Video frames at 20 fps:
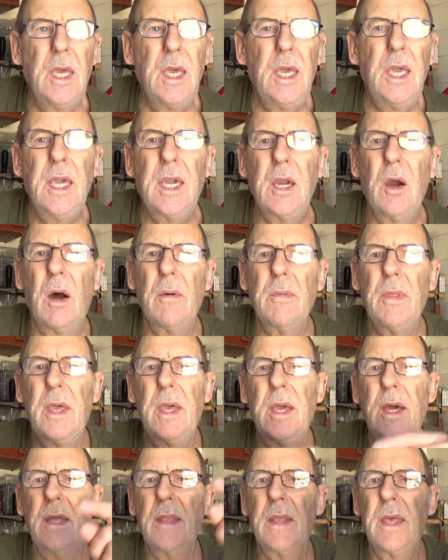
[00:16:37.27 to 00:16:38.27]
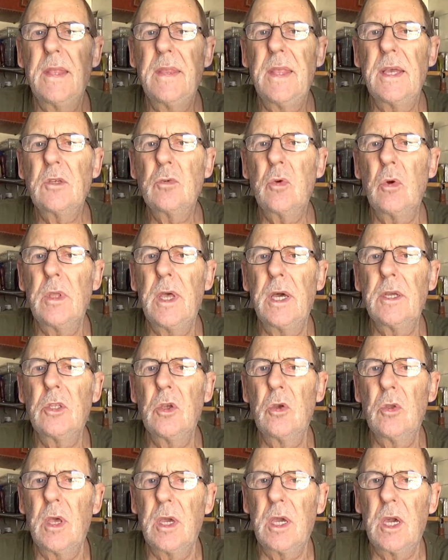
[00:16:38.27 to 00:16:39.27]
you go up there, and that's what they
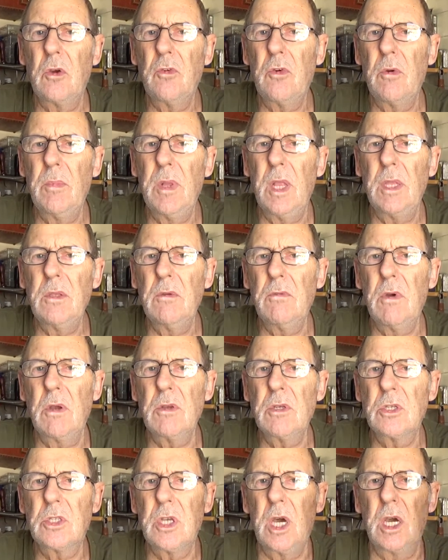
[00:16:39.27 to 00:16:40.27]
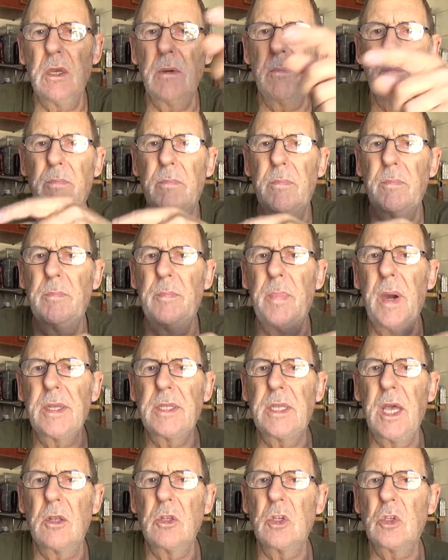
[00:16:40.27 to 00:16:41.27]
do. They go from London Road Estate back
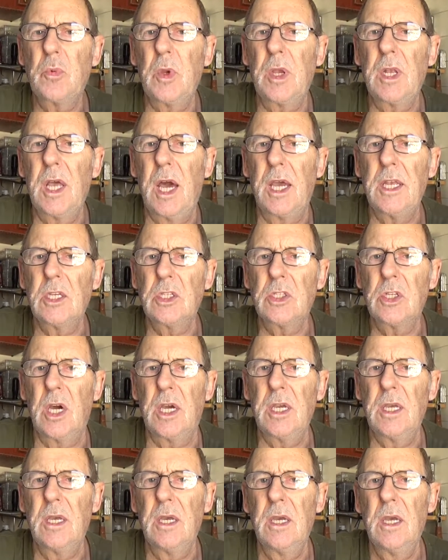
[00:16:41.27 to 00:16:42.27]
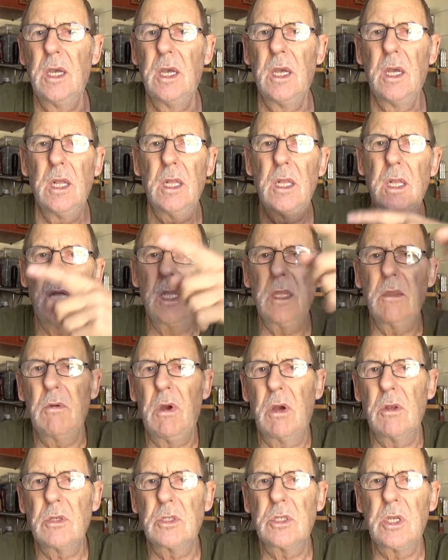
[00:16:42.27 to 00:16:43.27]
down to Spring Lane Estate, London
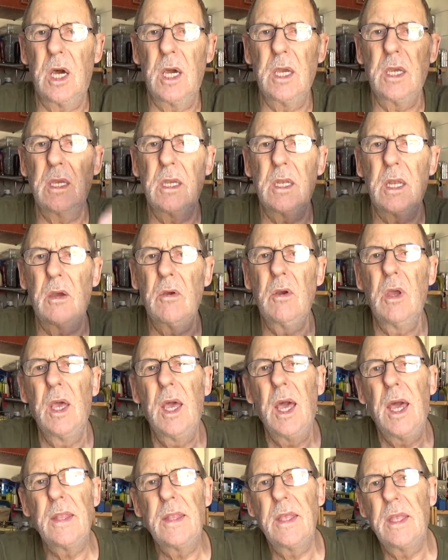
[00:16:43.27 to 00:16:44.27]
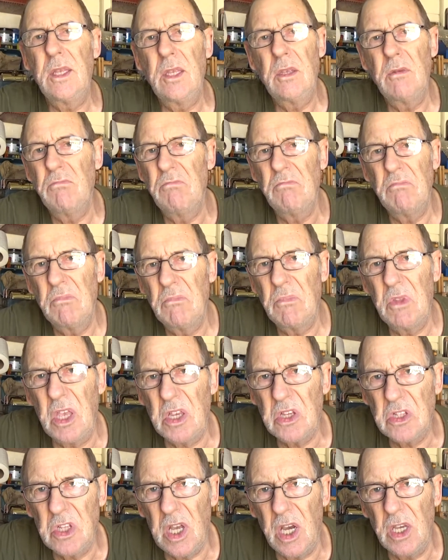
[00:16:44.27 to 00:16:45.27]
Road Estate, you know, and then
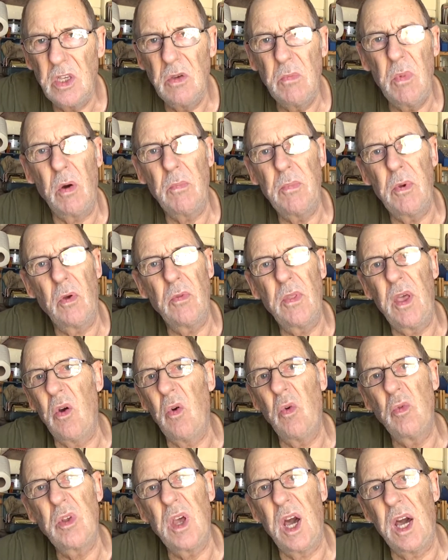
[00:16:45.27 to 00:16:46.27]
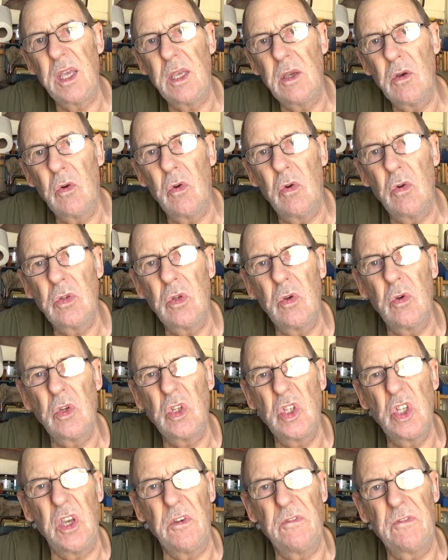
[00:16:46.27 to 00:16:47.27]
next day you might be on that all day, or do a
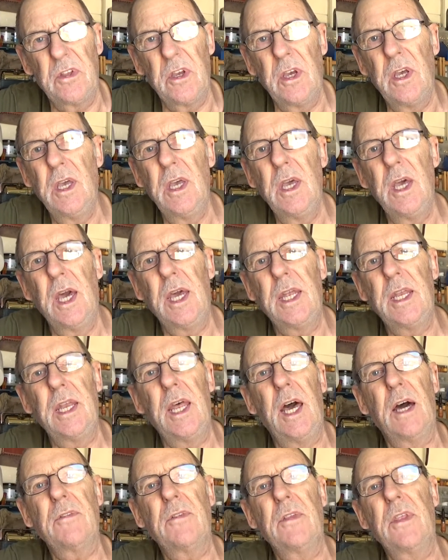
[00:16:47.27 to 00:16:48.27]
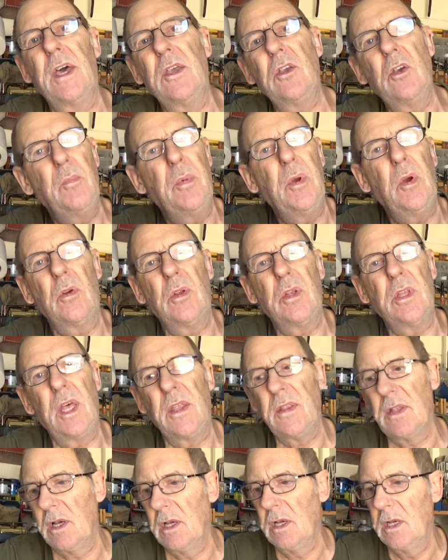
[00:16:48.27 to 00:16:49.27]
shift, and then after that you'll be on
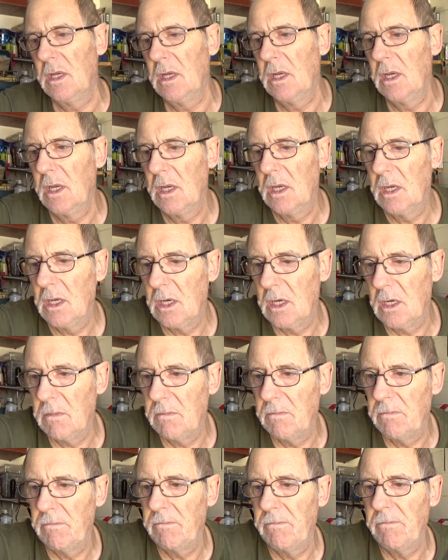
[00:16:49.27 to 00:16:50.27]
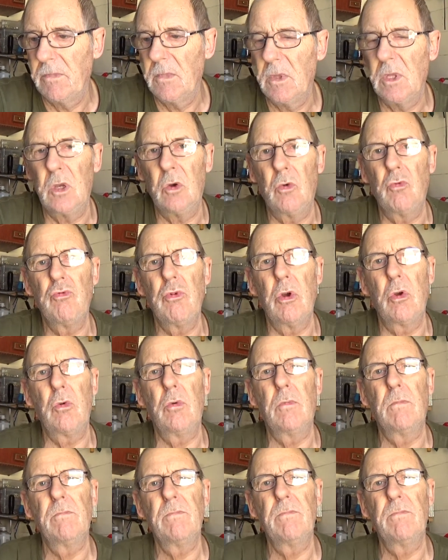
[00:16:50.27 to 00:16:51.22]
another little route.